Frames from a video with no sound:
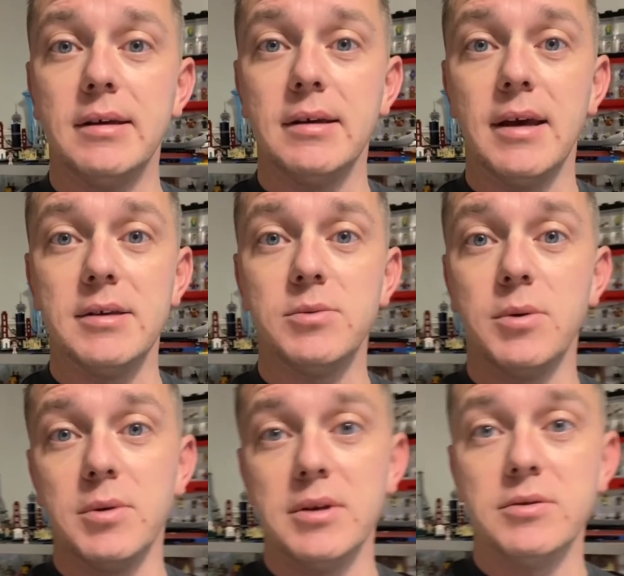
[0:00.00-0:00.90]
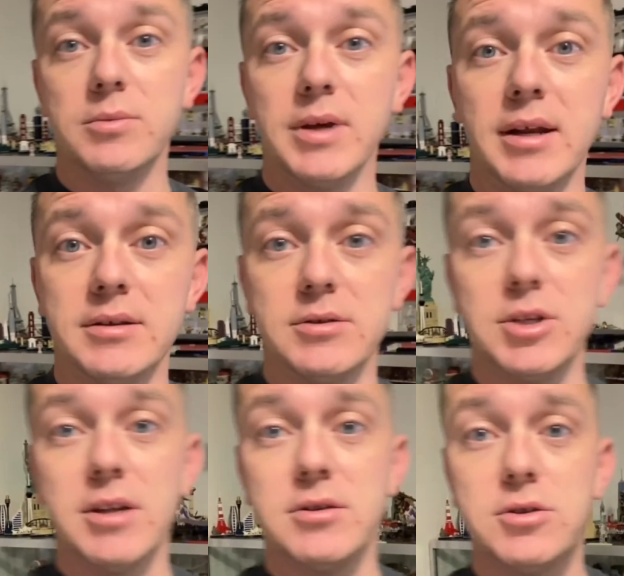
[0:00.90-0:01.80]
as what it is we got as a
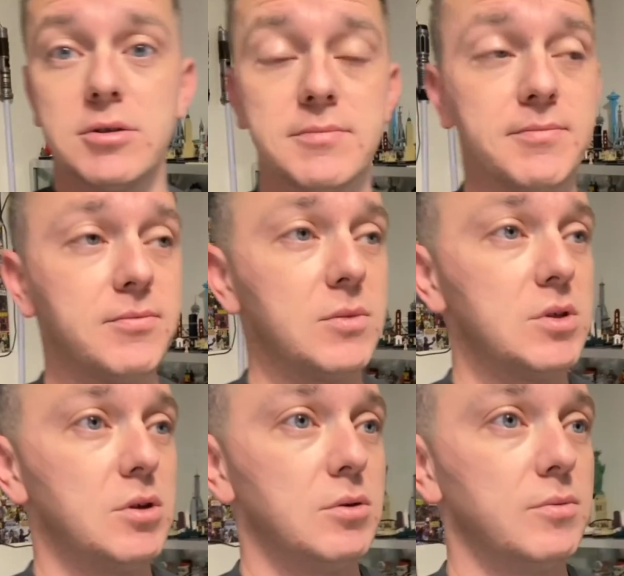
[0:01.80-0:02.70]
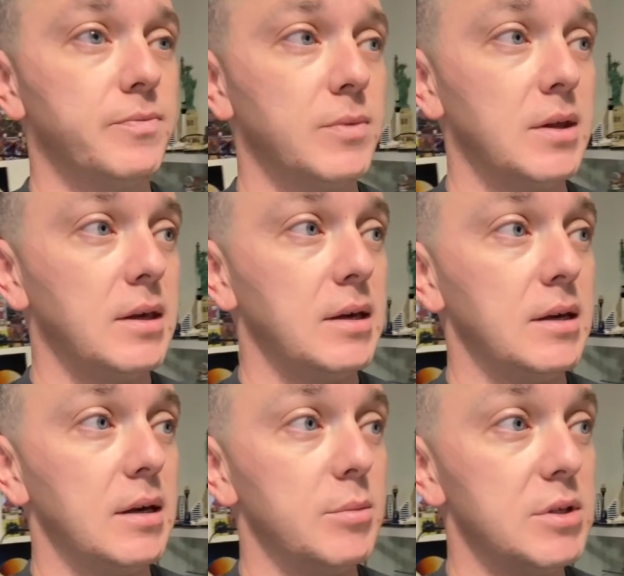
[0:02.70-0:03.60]
challenge. So
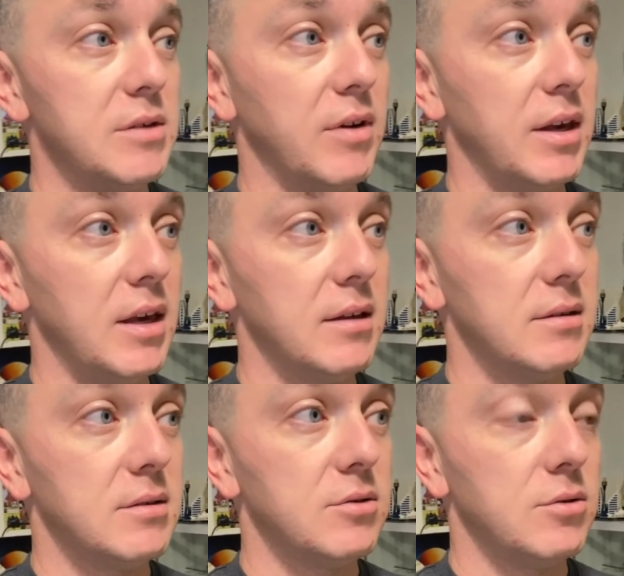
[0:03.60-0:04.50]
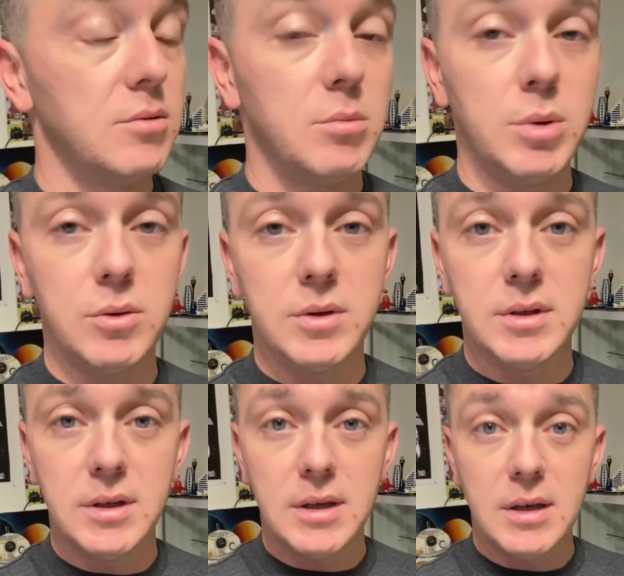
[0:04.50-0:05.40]
I'm gonna see if I can't build
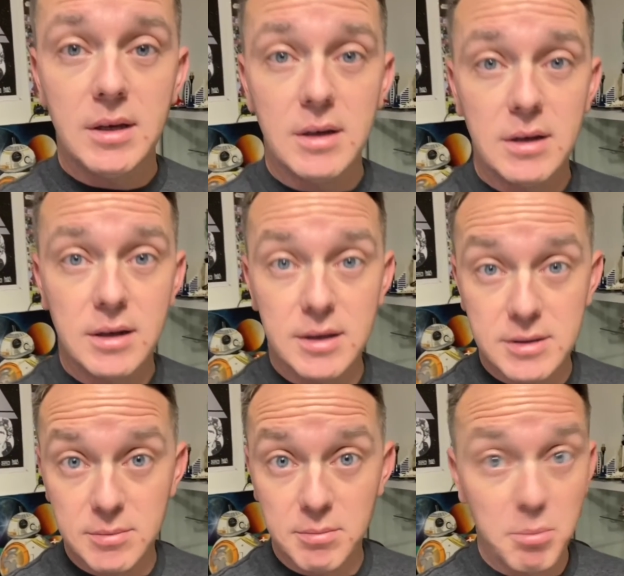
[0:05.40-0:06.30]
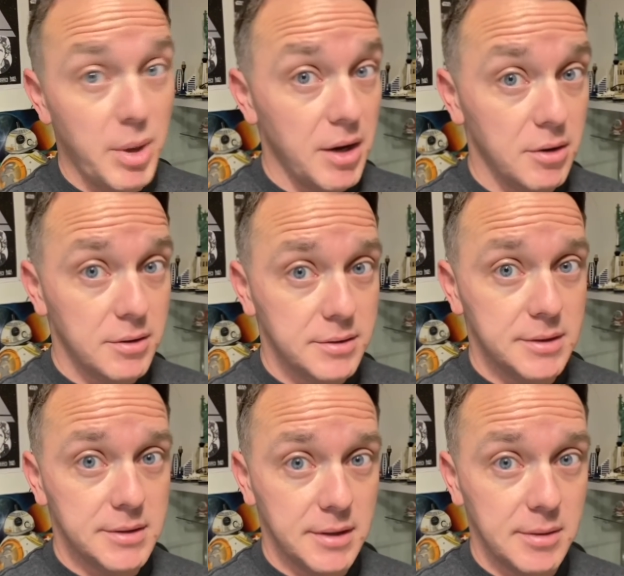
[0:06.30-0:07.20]
a custom bear
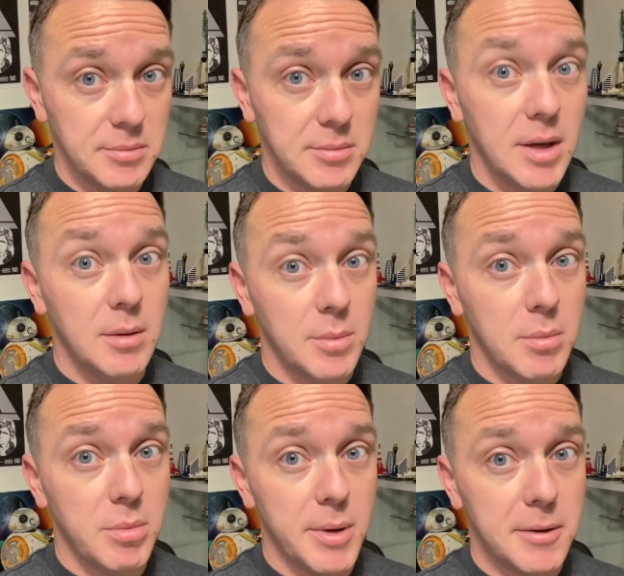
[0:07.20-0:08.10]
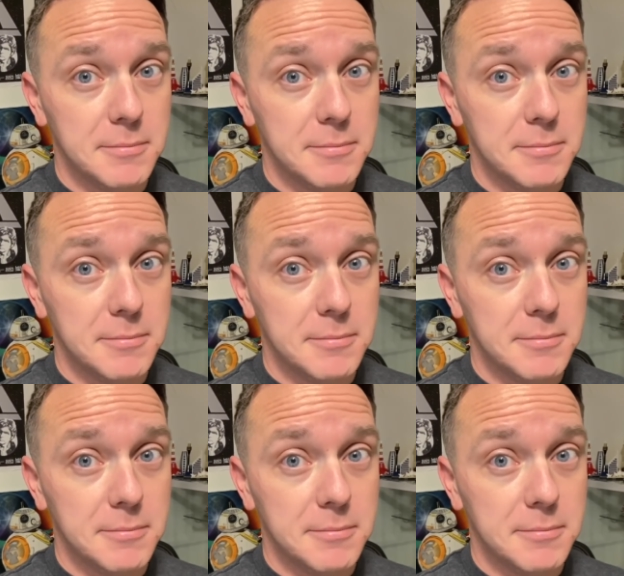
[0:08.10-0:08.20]
since I am a puppet bear.